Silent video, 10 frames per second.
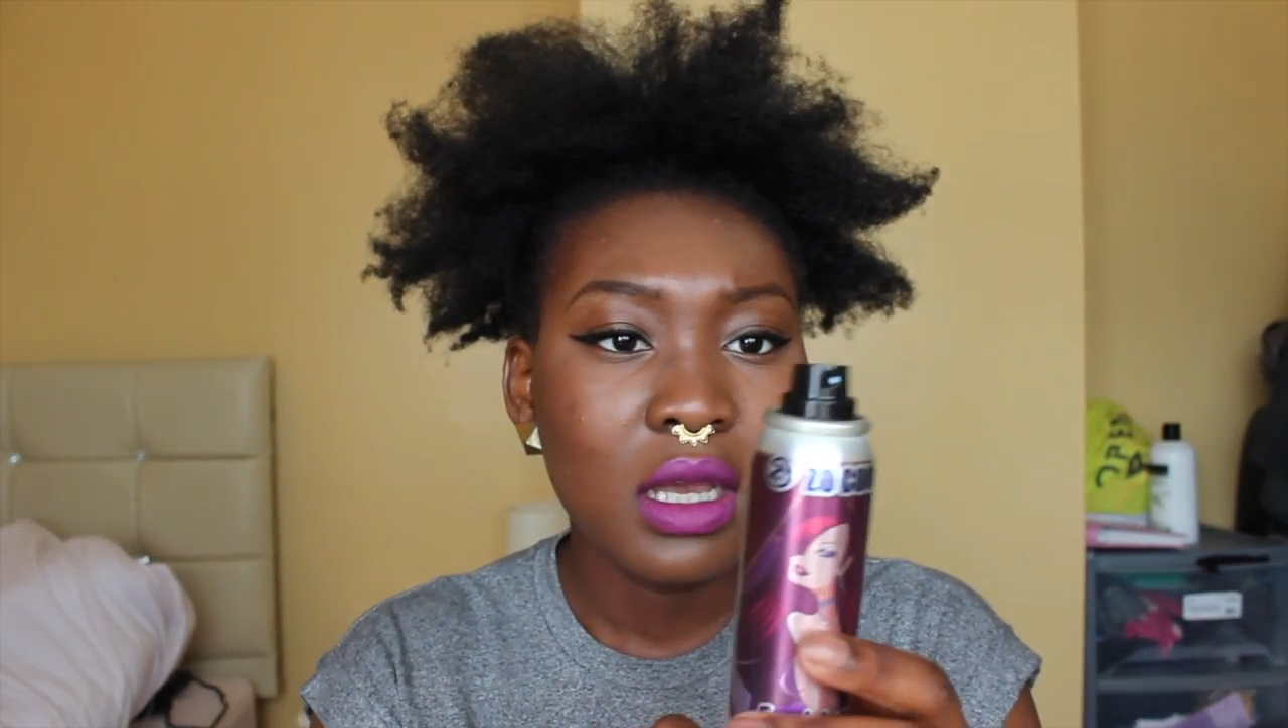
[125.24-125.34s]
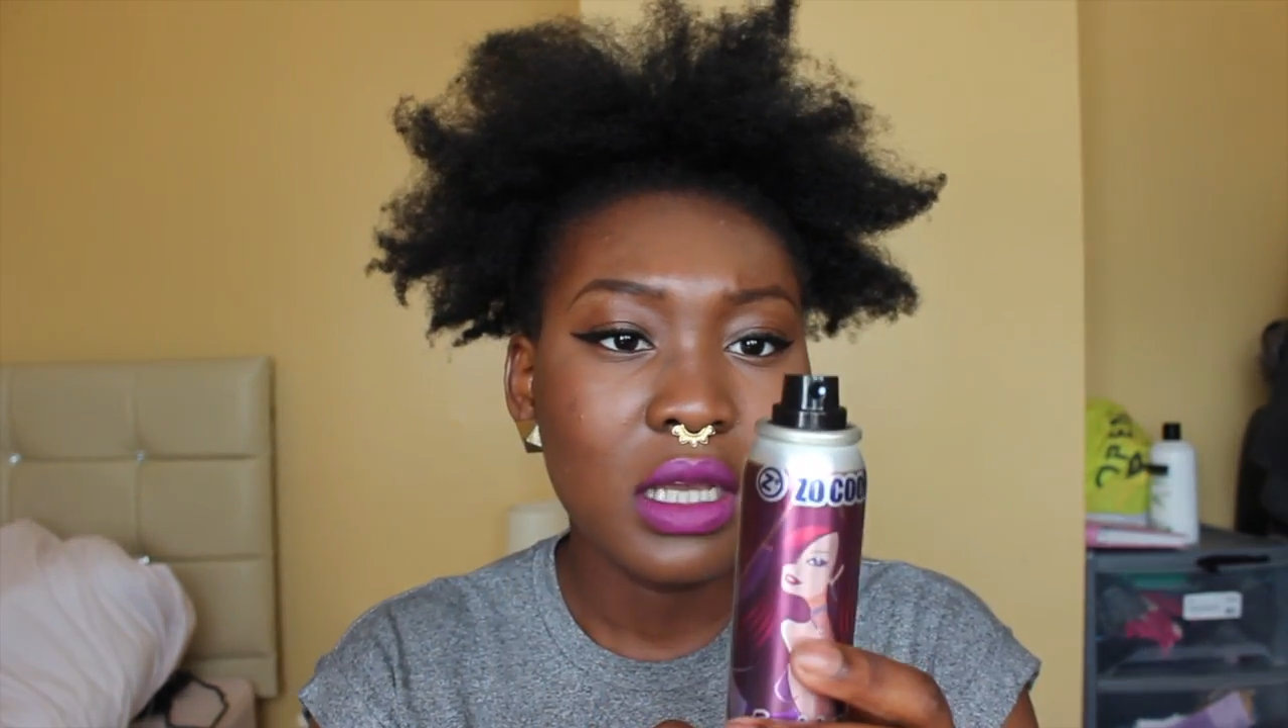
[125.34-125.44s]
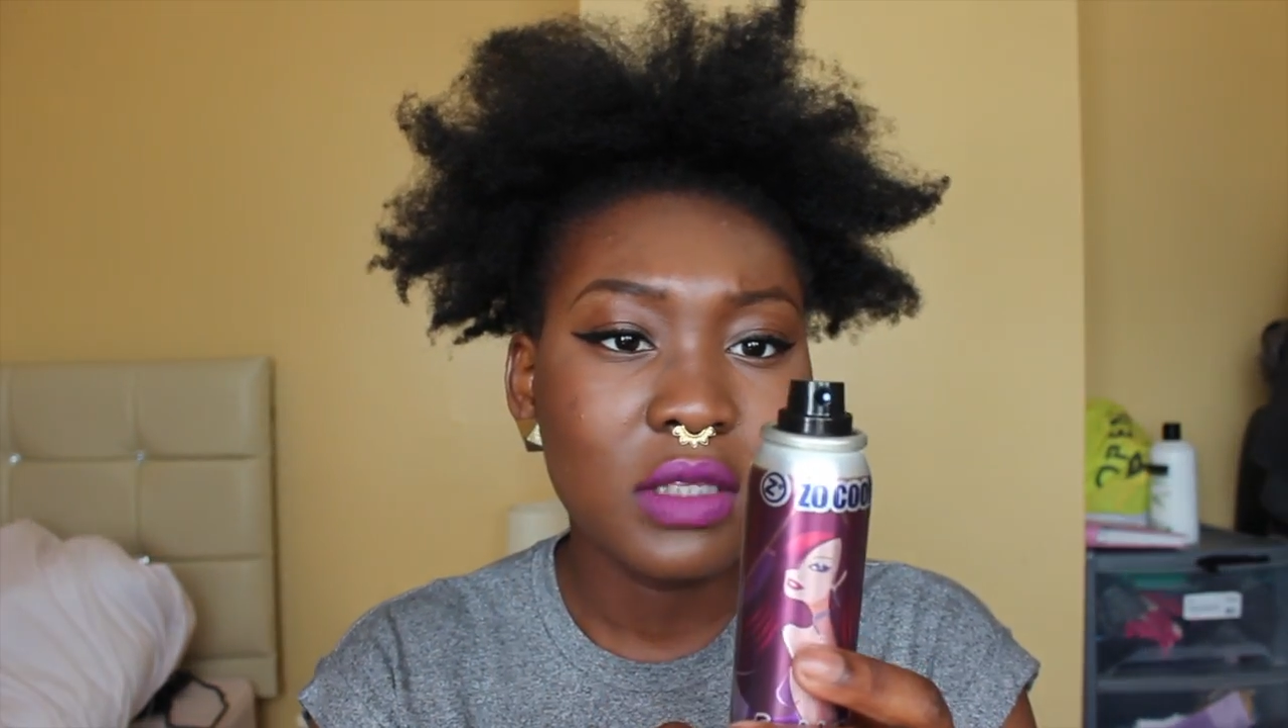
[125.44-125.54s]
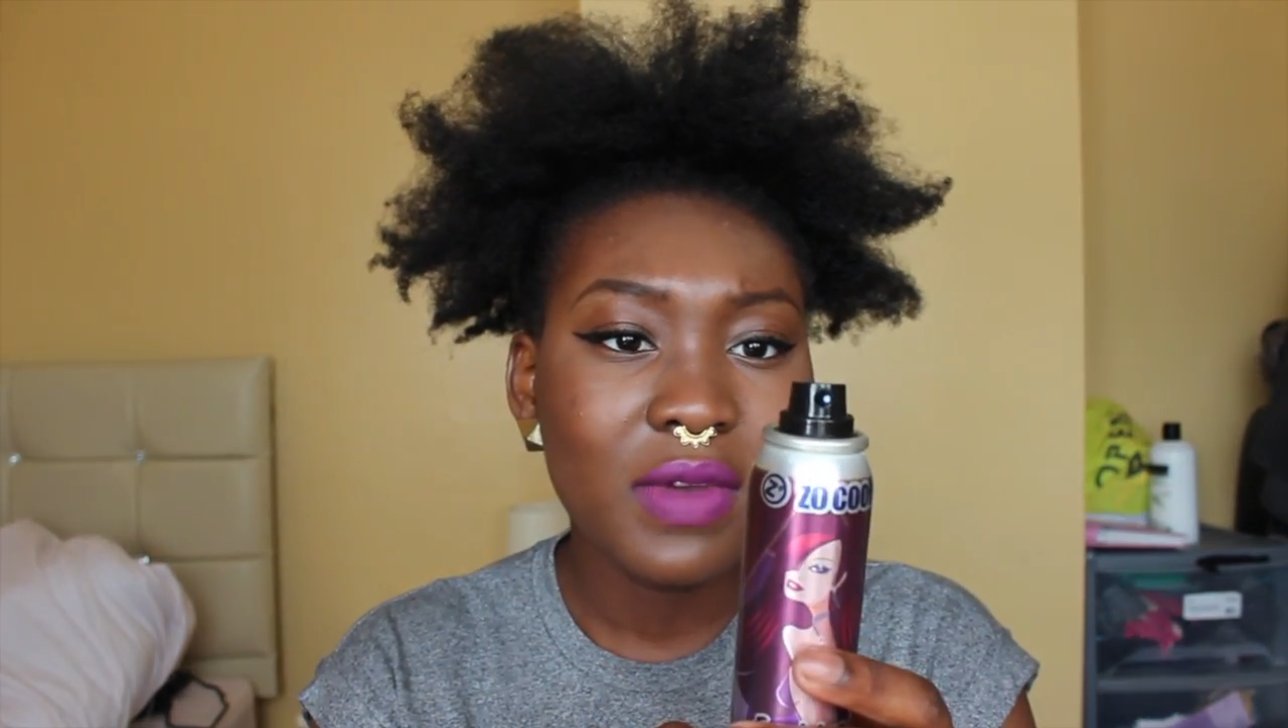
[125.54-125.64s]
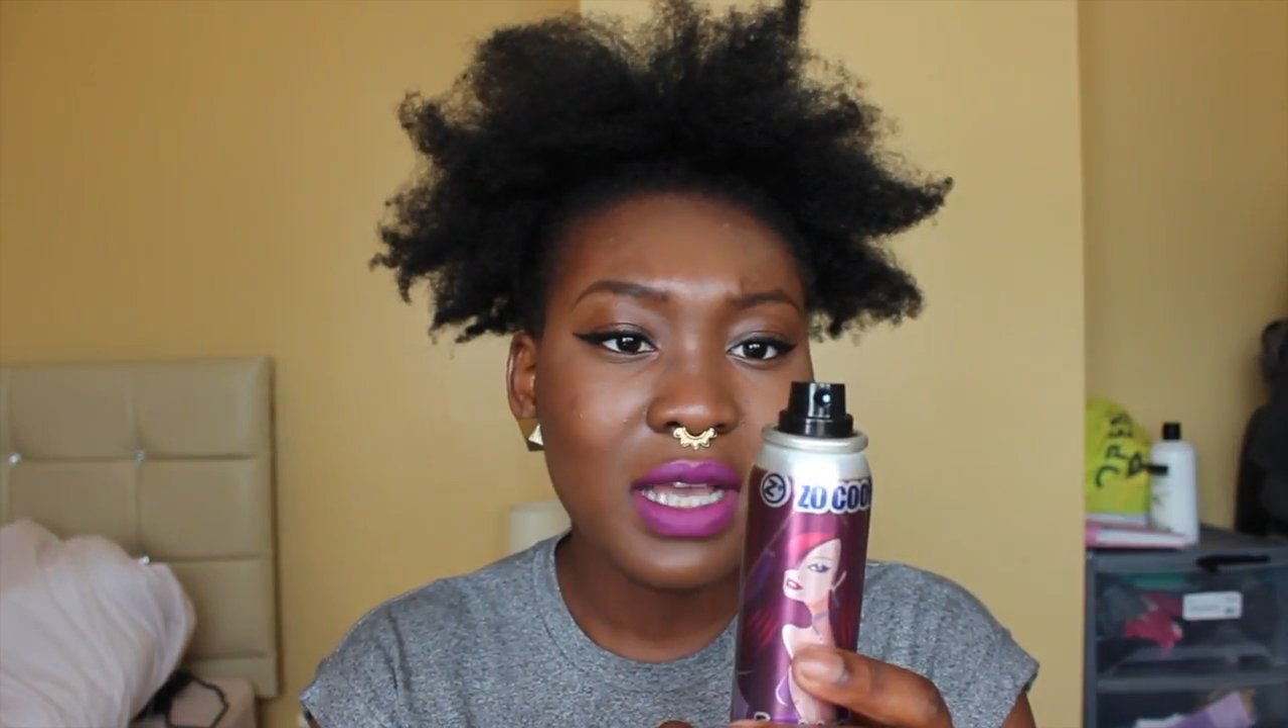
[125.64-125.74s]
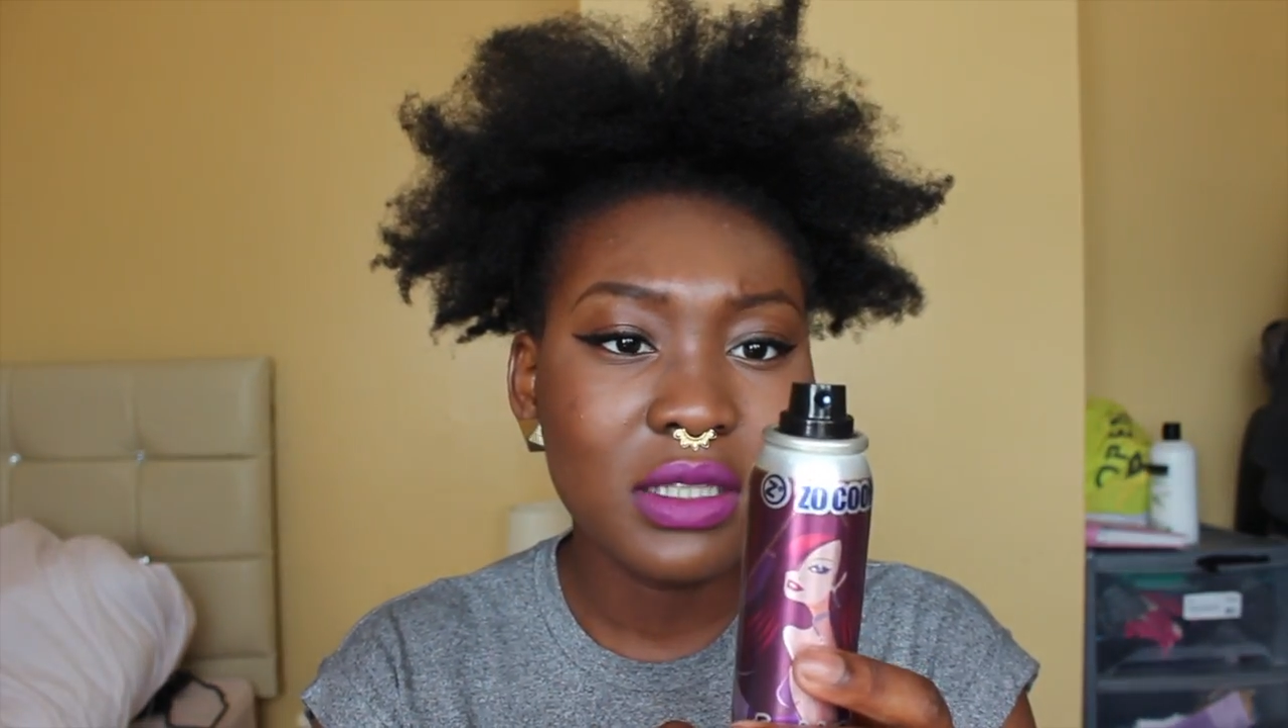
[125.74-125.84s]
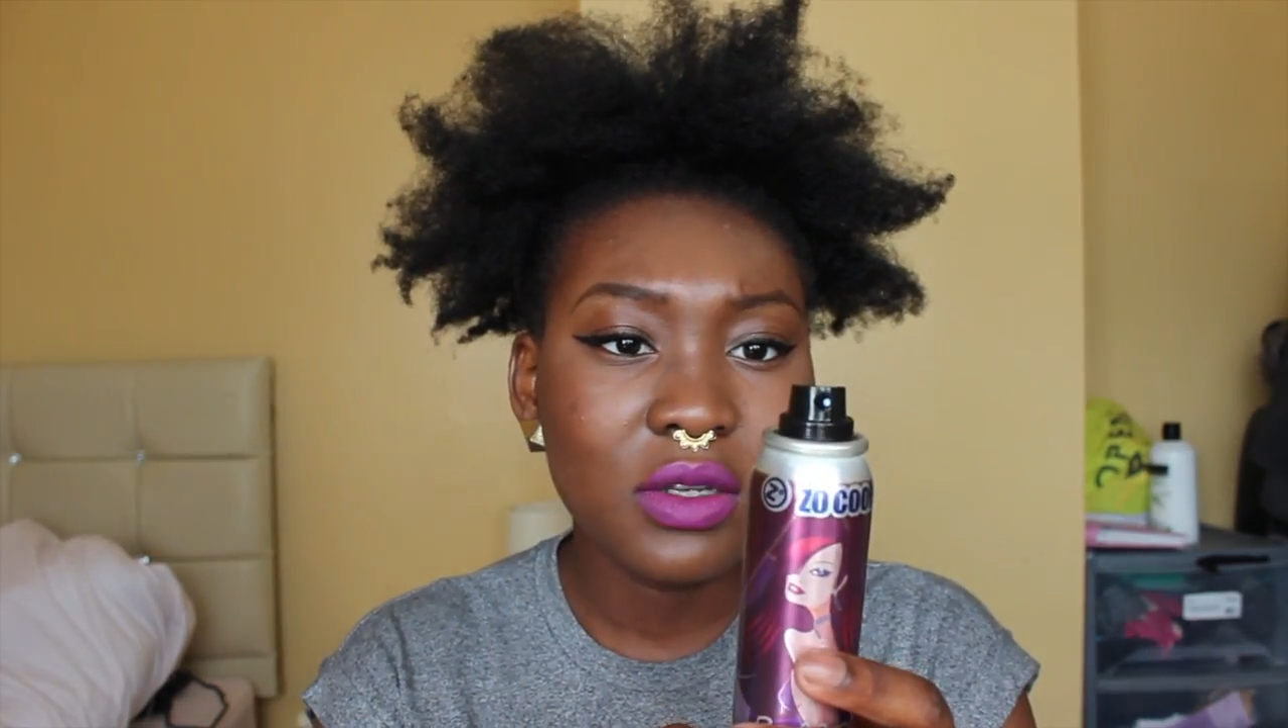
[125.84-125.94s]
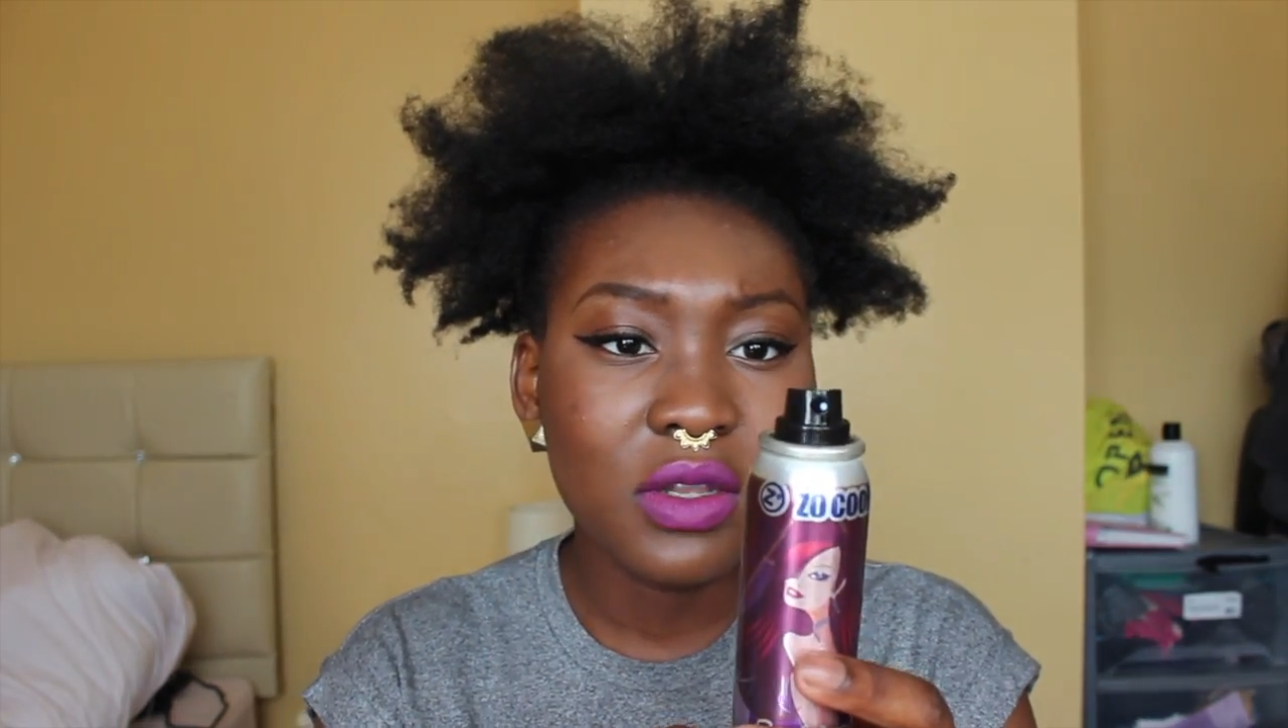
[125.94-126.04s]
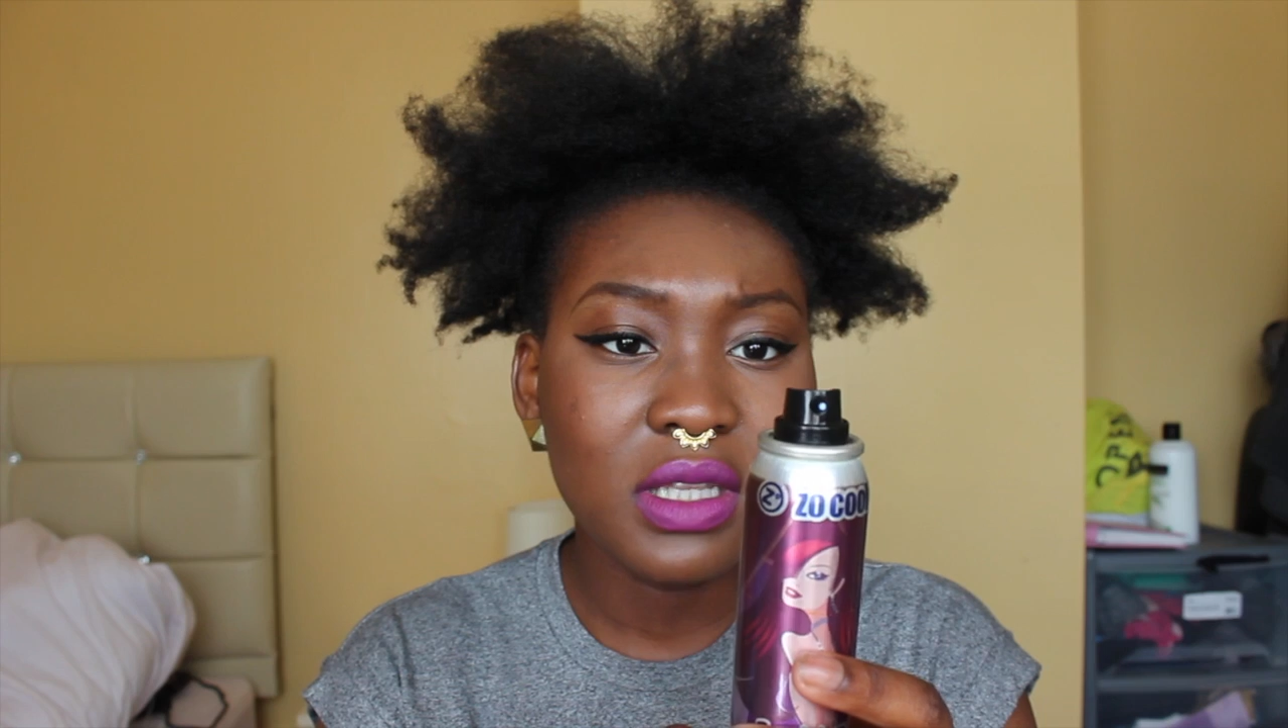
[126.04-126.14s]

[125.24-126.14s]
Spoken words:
As far as I know,